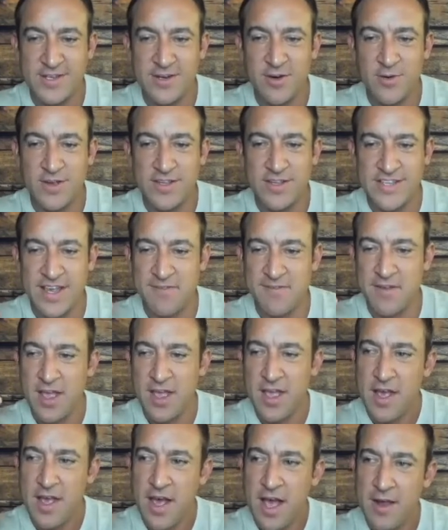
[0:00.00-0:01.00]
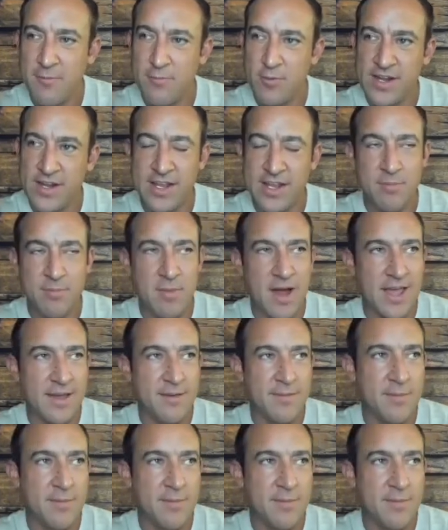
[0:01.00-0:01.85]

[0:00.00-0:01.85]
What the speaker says: Because I've redid my